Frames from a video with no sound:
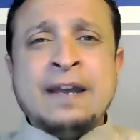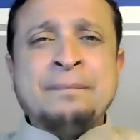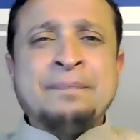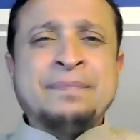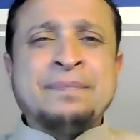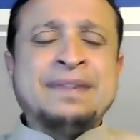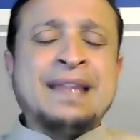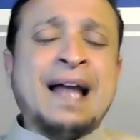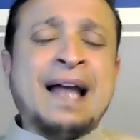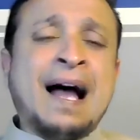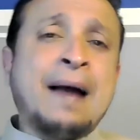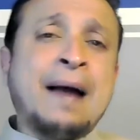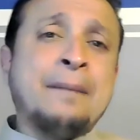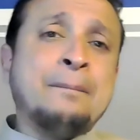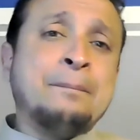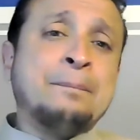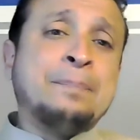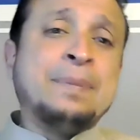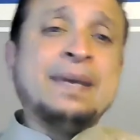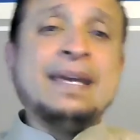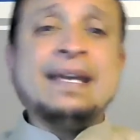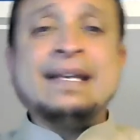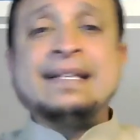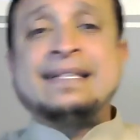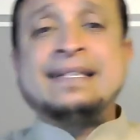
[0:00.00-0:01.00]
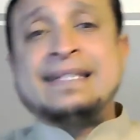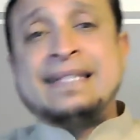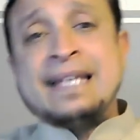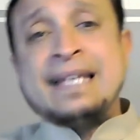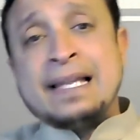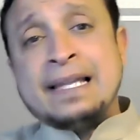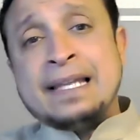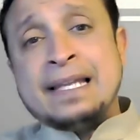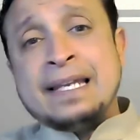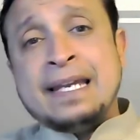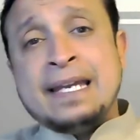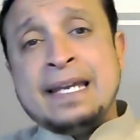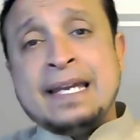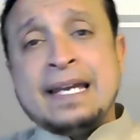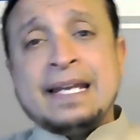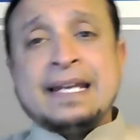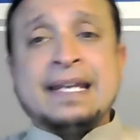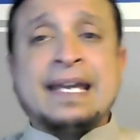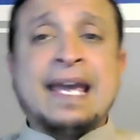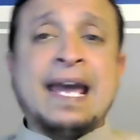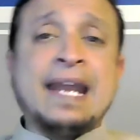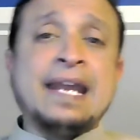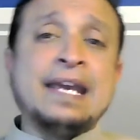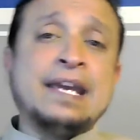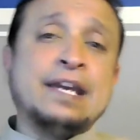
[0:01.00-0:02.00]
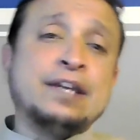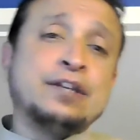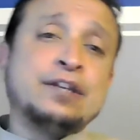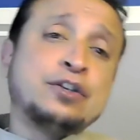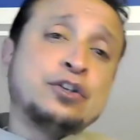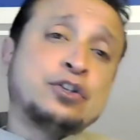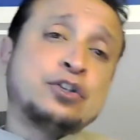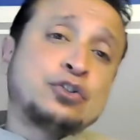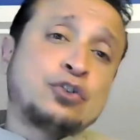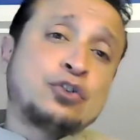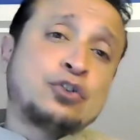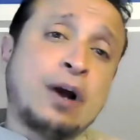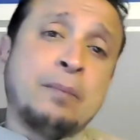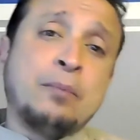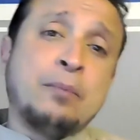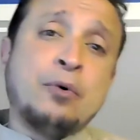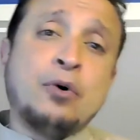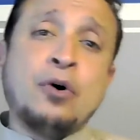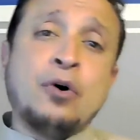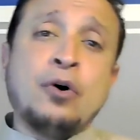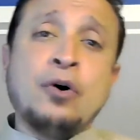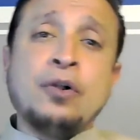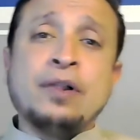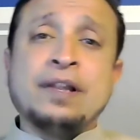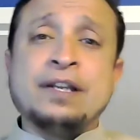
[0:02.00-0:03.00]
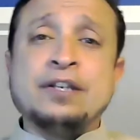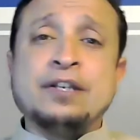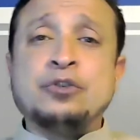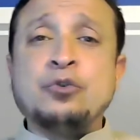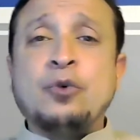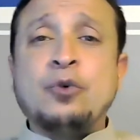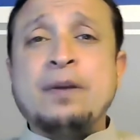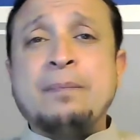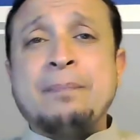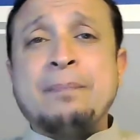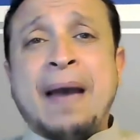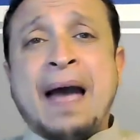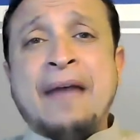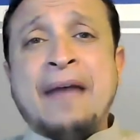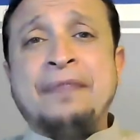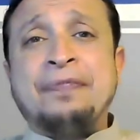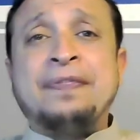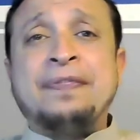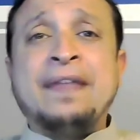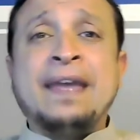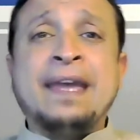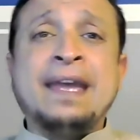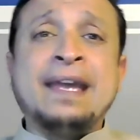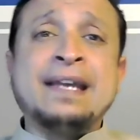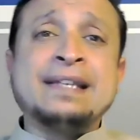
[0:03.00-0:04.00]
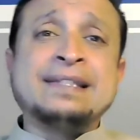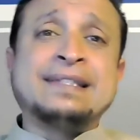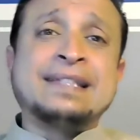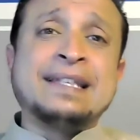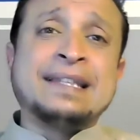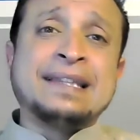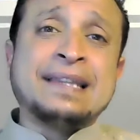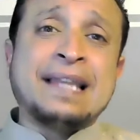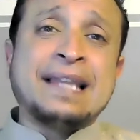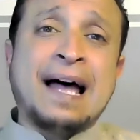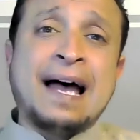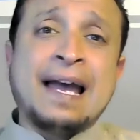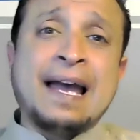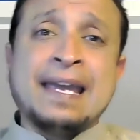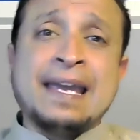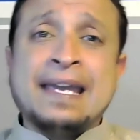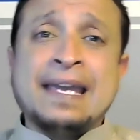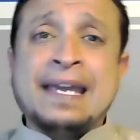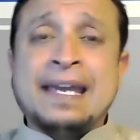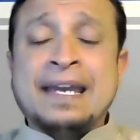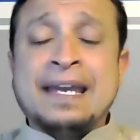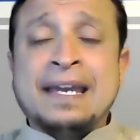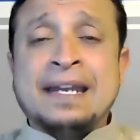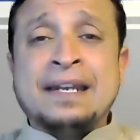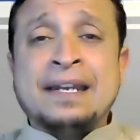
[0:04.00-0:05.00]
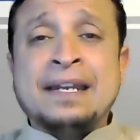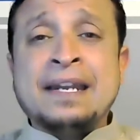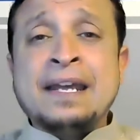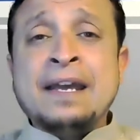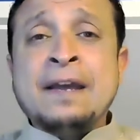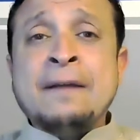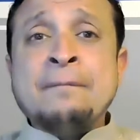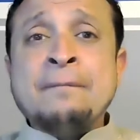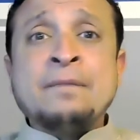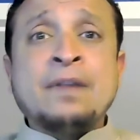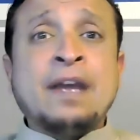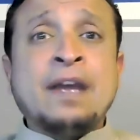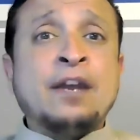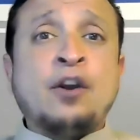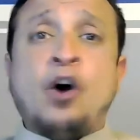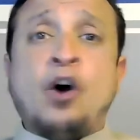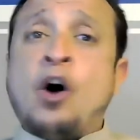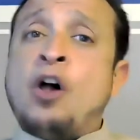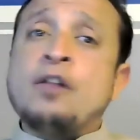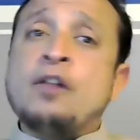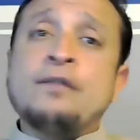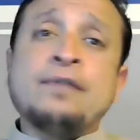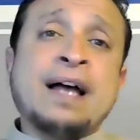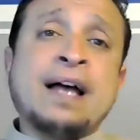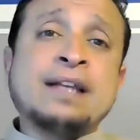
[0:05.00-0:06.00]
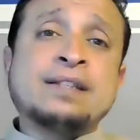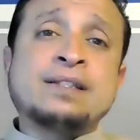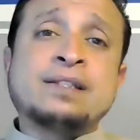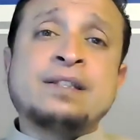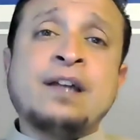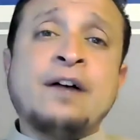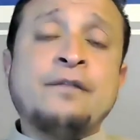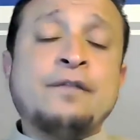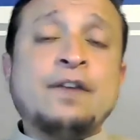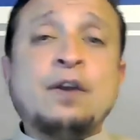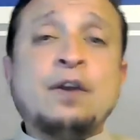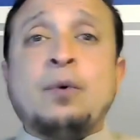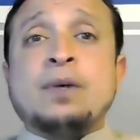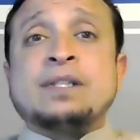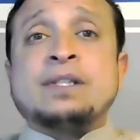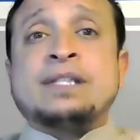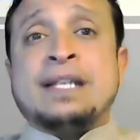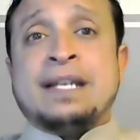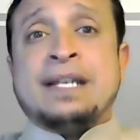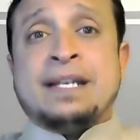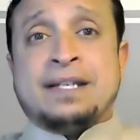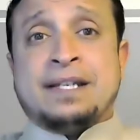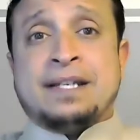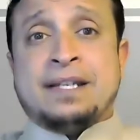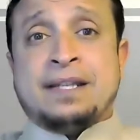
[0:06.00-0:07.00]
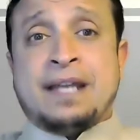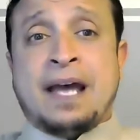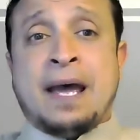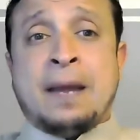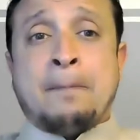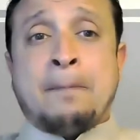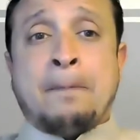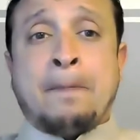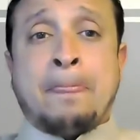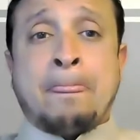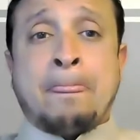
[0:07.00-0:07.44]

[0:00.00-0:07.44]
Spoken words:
not being silly and getting into trouble and doing bad things and lying and all of that stuff. He wasn't into that.